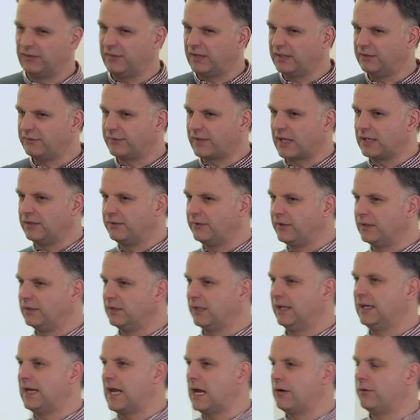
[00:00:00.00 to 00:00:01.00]
these days
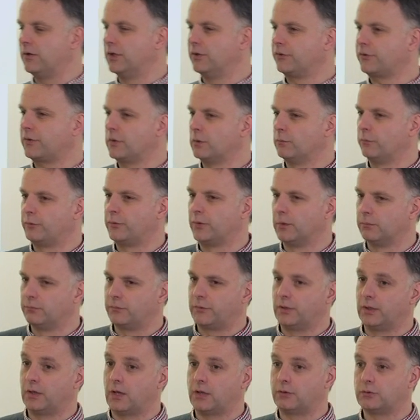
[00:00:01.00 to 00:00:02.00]
in areas come from
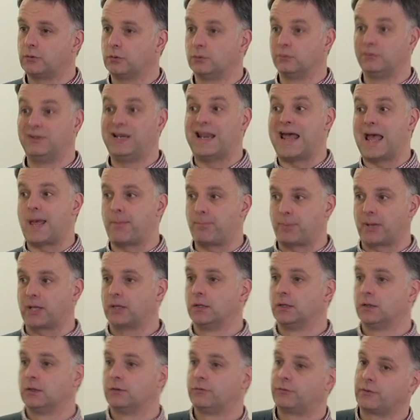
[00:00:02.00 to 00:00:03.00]
the local LEP,
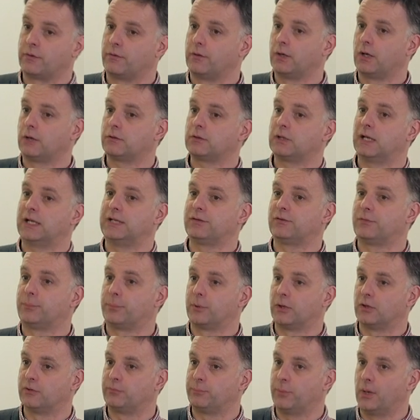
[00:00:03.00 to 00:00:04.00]
so the Local
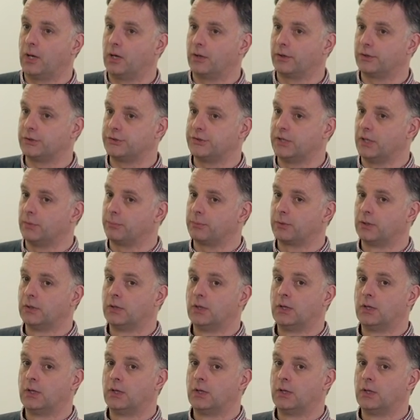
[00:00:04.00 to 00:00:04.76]
Enterprise Partnership.